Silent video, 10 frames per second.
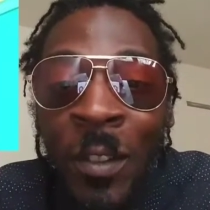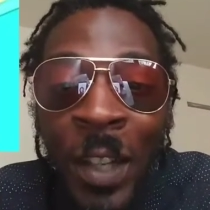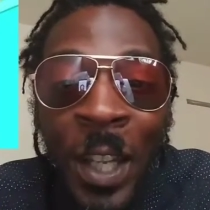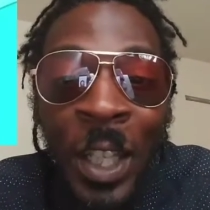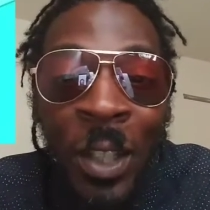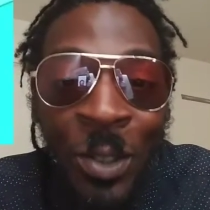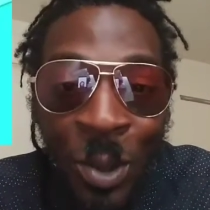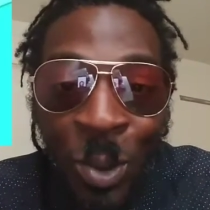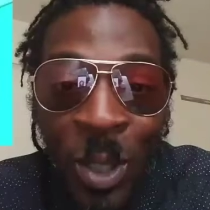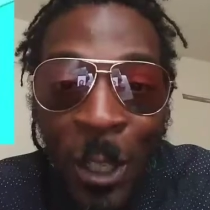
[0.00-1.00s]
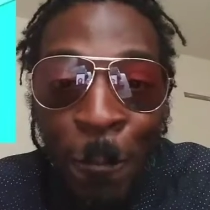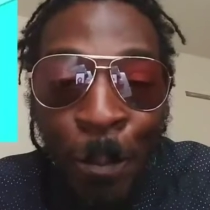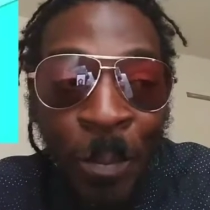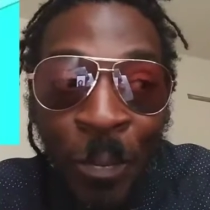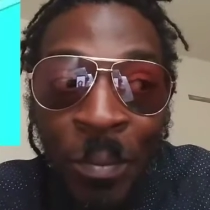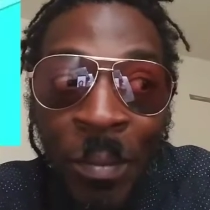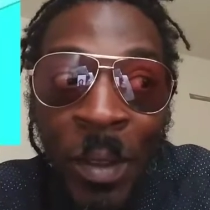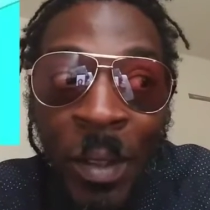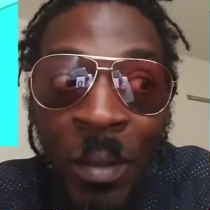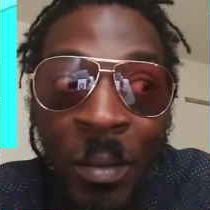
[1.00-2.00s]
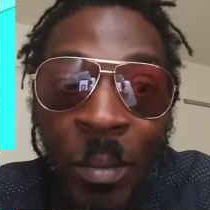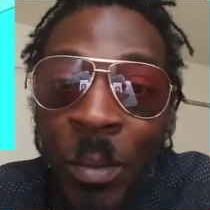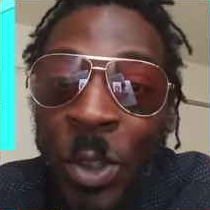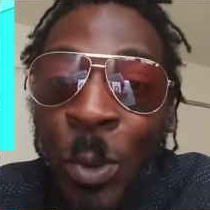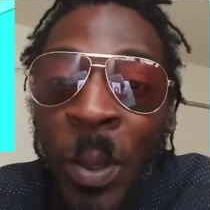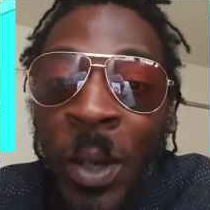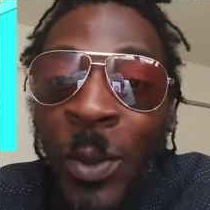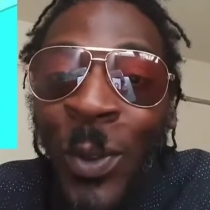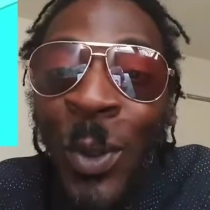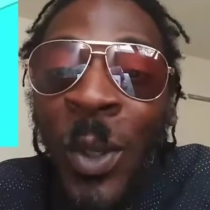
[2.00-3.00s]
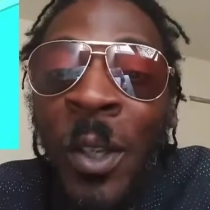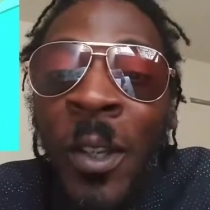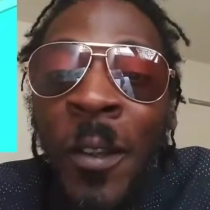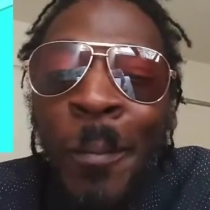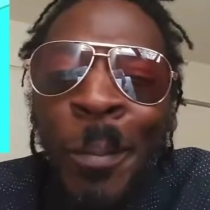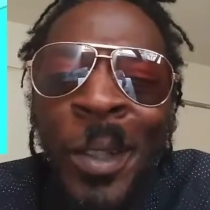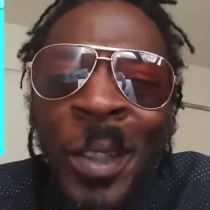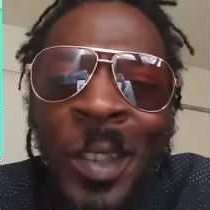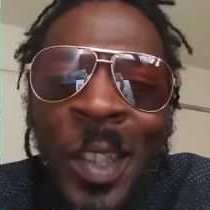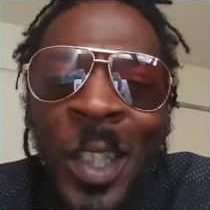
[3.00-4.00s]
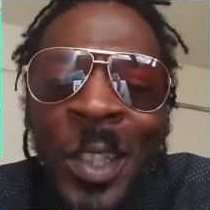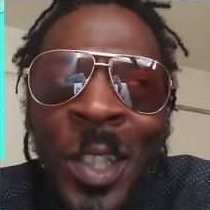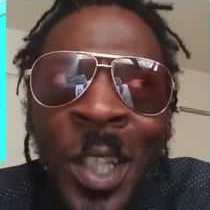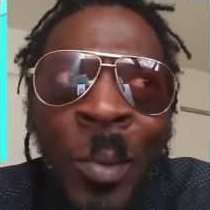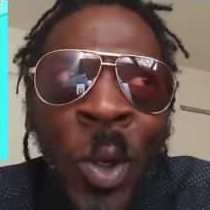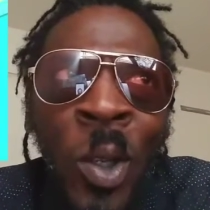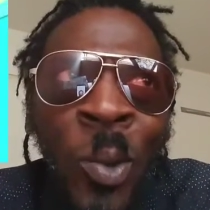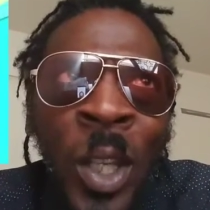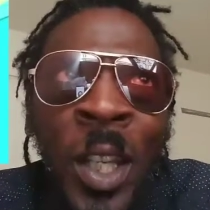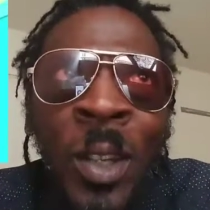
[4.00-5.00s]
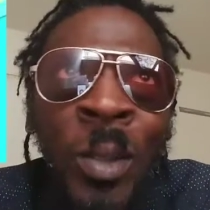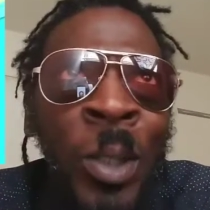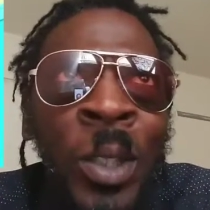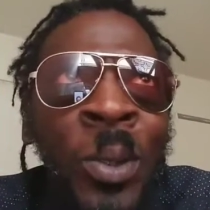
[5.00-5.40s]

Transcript: of light years away, too powerful. But she doesn't seem all the way there to be